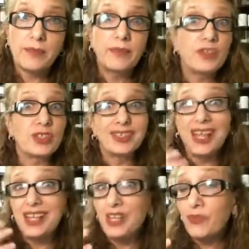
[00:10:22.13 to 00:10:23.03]
There's a lot
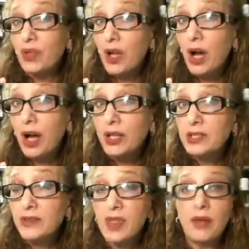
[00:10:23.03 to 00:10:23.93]
of different kinds
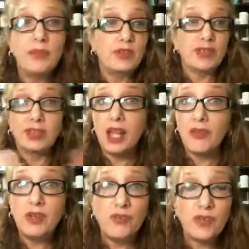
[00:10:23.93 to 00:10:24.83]
of them. There's a lot of
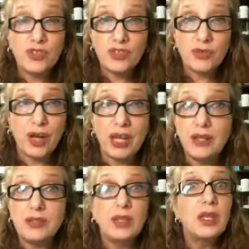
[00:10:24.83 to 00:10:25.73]
different
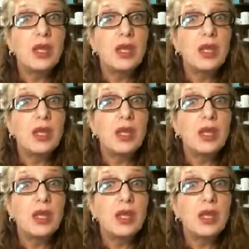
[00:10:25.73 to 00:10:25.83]
strains.